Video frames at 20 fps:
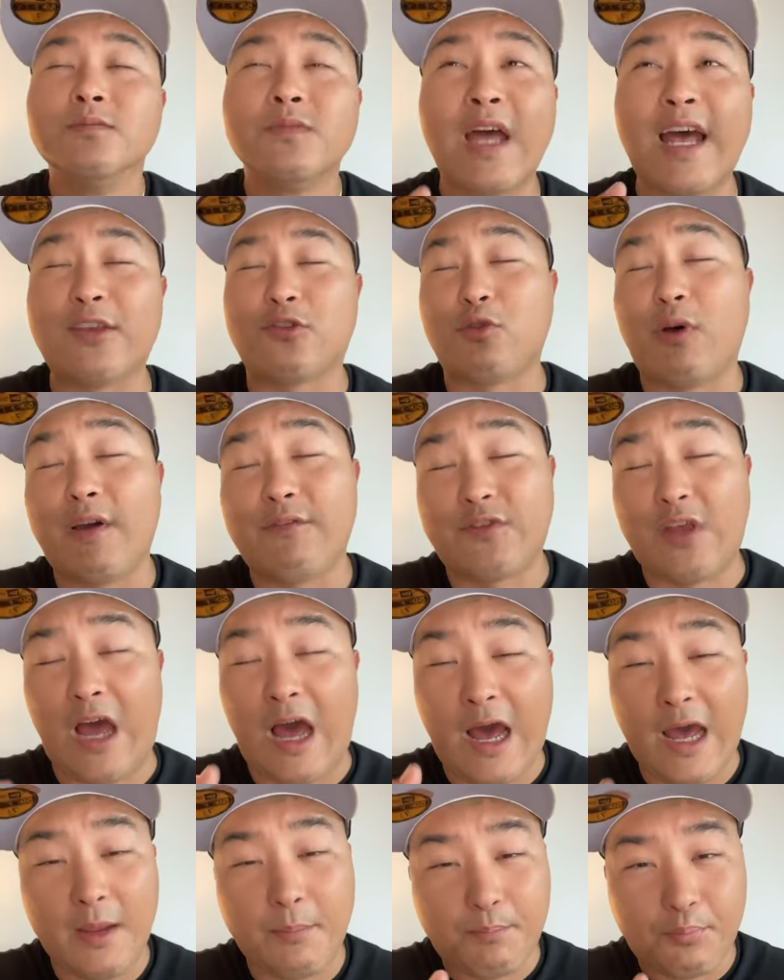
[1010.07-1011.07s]
That's why if the
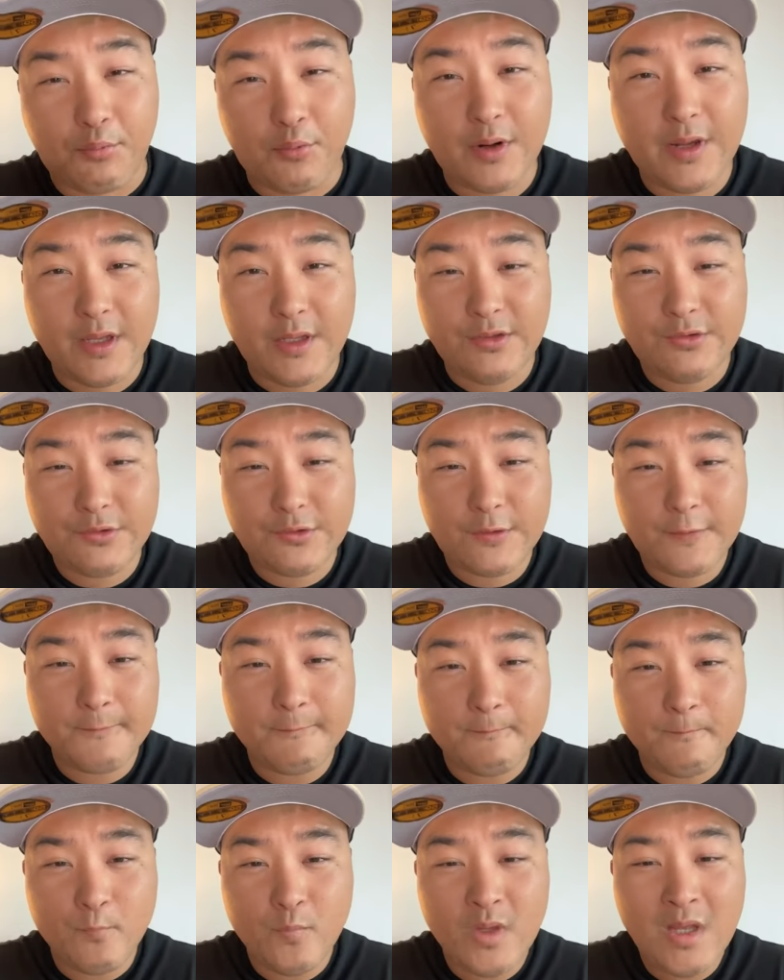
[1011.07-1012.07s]
high priest
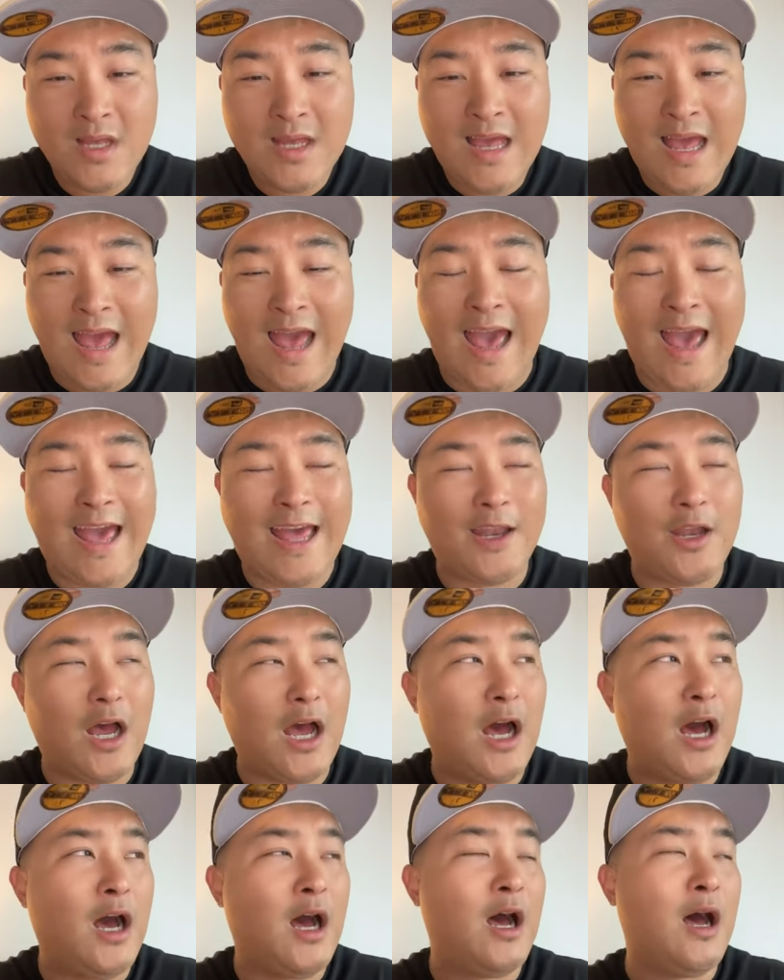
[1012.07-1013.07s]
had
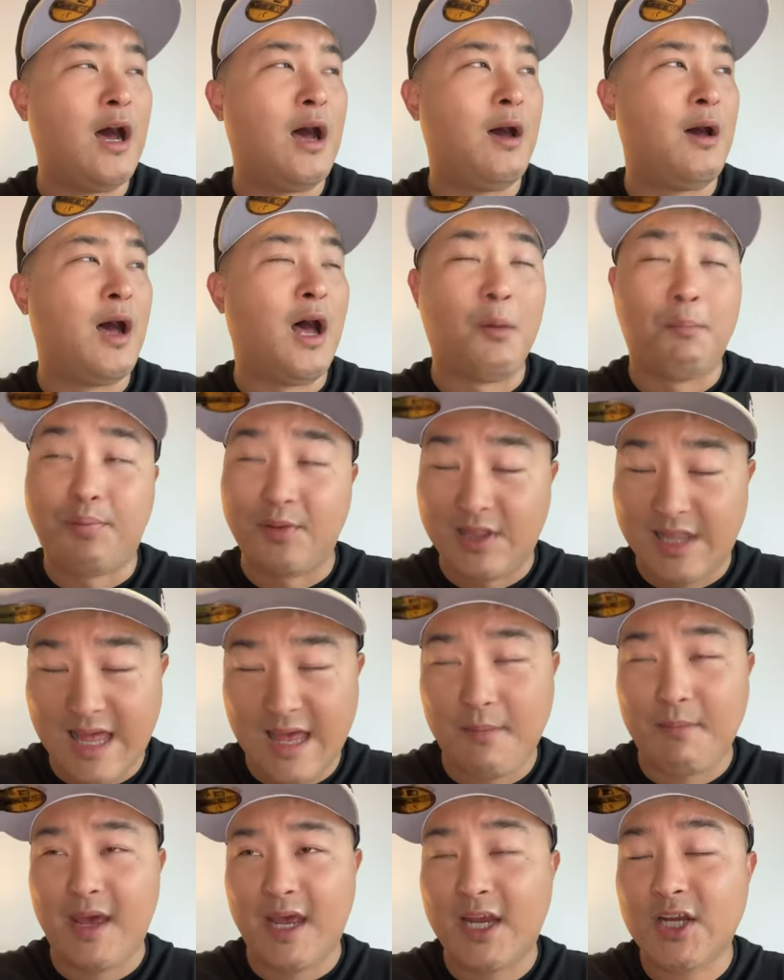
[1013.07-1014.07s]
a, a
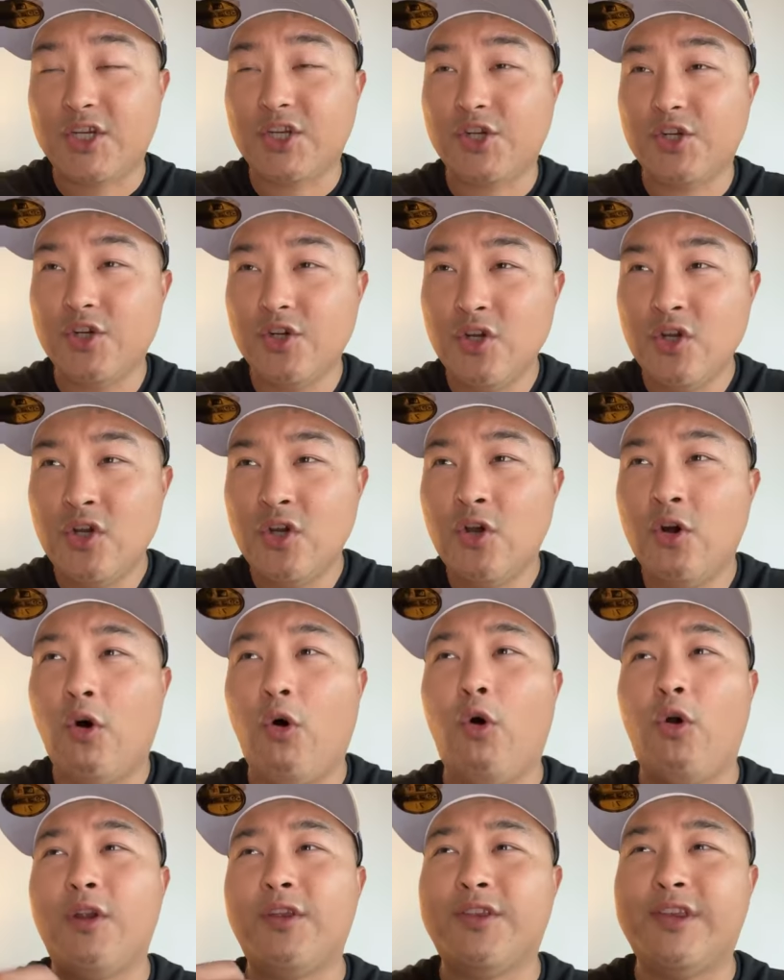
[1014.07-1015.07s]
blemish
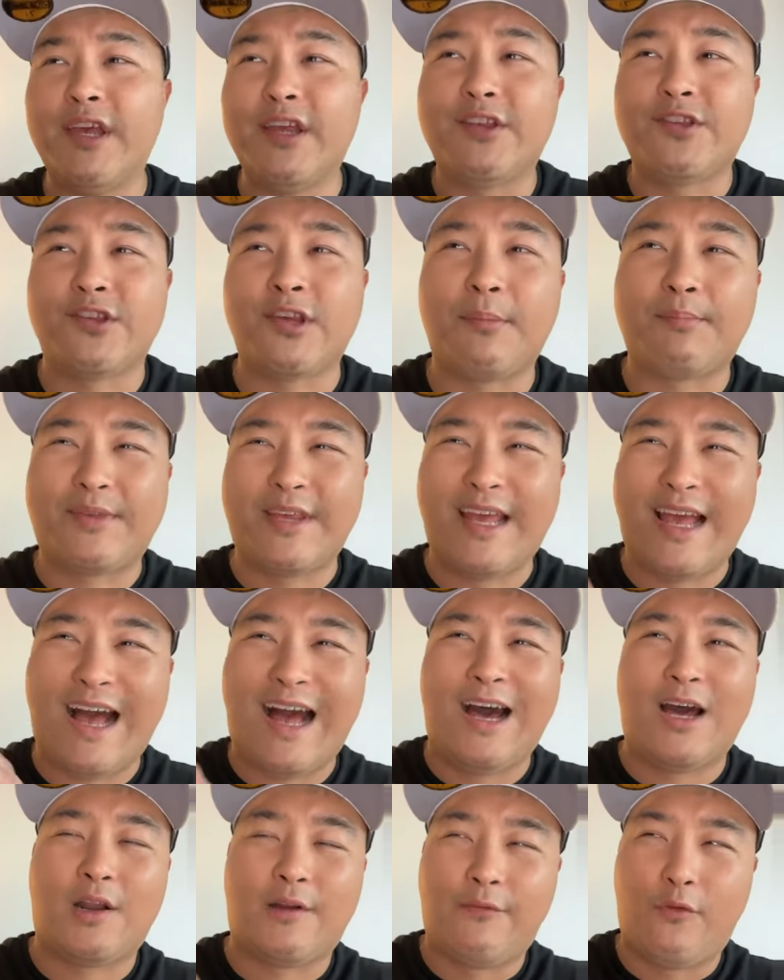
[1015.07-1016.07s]
or did something
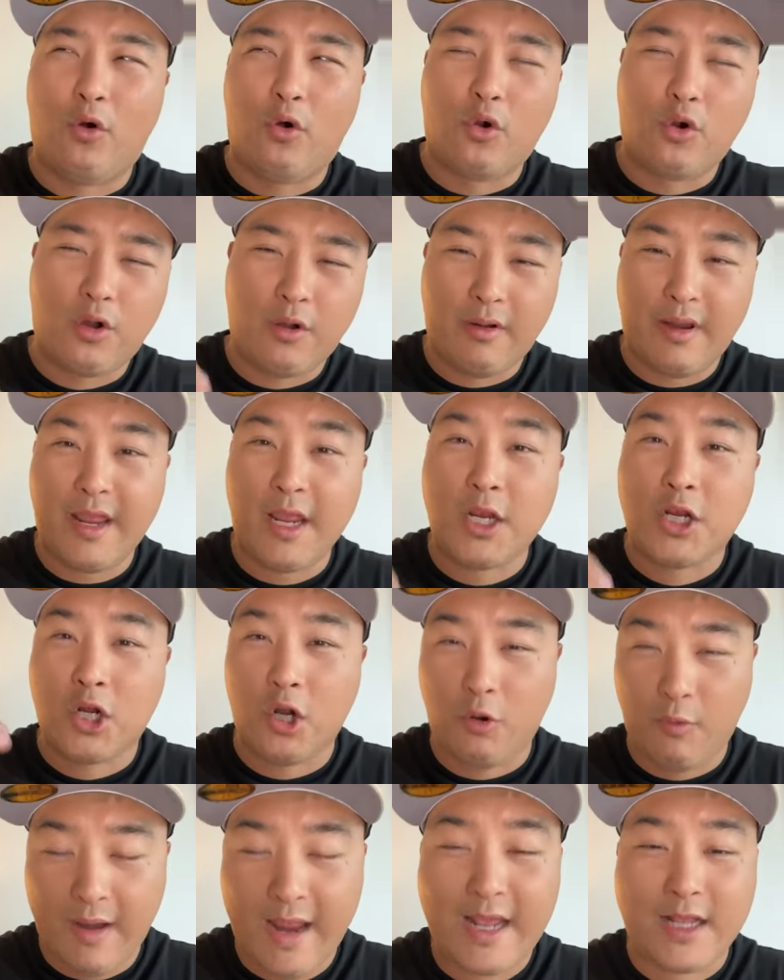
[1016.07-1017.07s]
out of order
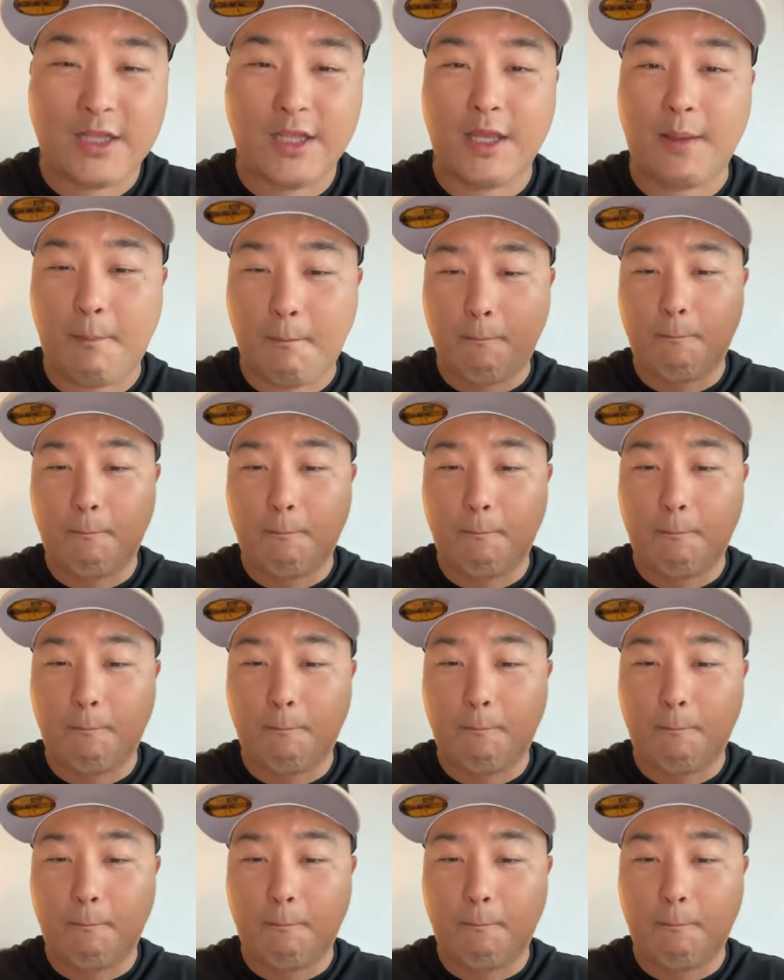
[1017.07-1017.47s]
incorrectly,